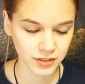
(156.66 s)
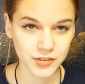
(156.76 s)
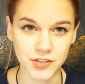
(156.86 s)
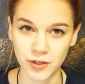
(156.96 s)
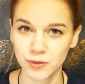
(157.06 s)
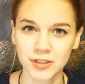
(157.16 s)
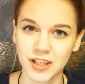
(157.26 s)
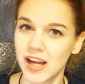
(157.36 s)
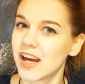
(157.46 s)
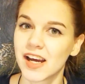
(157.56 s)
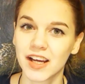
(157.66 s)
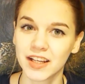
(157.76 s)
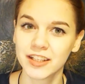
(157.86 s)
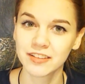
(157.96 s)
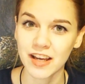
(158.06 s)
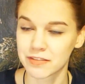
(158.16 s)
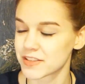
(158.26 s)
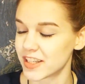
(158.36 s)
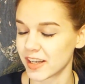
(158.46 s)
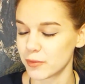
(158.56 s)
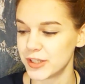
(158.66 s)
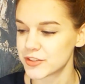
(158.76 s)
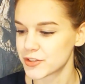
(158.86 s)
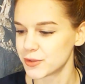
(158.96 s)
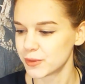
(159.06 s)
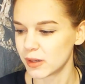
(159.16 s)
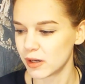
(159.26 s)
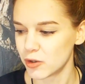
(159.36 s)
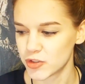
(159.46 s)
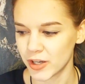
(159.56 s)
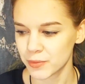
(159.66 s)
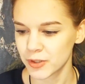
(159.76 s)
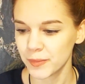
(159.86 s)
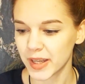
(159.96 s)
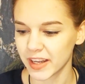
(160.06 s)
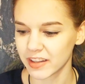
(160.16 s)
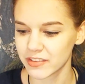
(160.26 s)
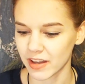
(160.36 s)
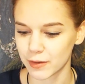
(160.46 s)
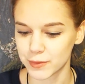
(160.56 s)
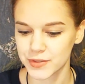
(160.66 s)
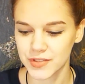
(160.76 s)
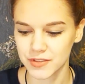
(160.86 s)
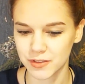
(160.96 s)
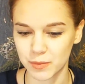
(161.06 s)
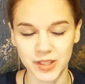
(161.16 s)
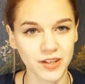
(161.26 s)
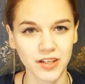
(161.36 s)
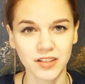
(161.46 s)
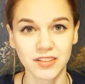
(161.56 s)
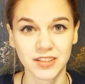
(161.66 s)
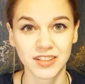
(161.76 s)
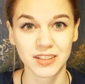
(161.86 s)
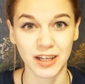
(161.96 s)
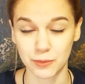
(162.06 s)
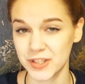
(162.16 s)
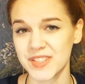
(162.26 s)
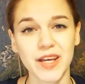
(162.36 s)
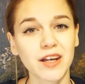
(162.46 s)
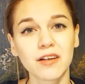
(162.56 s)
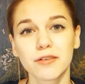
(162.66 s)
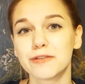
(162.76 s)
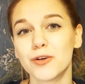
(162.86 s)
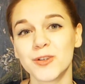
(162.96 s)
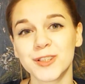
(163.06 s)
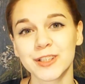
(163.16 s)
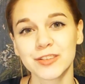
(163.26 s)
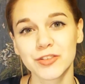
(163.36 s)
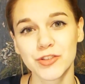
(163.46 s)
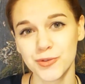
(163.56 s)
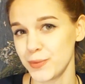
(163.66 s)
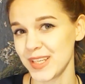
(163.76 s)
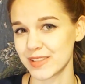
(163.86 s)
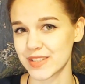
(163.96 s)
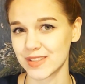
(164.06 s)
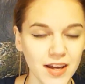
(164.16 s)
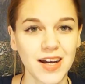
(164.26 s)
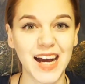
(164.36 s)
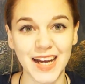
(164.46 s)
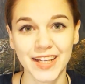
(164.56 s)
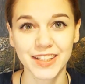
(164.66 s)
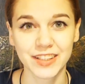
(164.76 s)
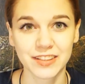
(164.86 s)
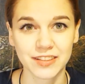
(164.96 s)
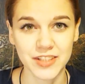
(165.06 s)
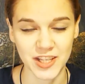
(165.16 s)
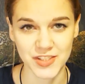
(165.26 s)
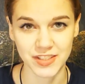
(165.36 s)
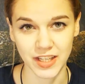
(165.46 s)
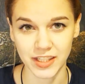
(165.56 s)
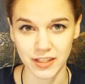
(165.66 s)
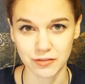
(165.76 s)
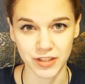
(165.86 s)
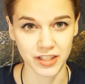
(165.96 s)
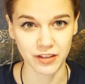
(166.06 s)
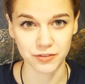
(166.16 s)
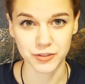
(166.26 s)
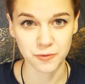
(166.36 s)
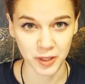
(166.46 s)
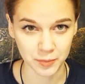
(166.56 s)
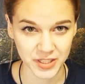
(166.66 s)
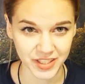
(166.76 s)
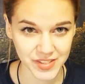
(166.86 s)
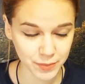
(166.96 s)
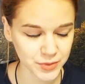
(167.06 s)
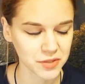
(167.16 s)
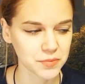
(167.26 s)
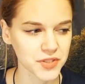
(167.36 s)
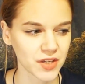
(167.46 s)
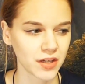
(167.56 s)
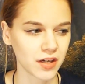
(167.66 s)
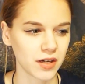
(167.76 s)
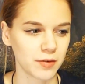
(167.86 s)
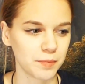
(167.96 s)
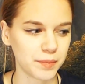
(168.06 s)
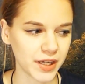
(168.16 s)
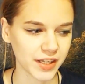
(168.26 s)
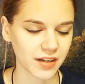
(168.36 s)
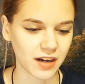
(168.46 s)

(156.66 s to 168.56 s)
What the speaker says: So I left and I went to a hotel room and I was there for 2 weeks. I tested negative and never developed any symptoms, but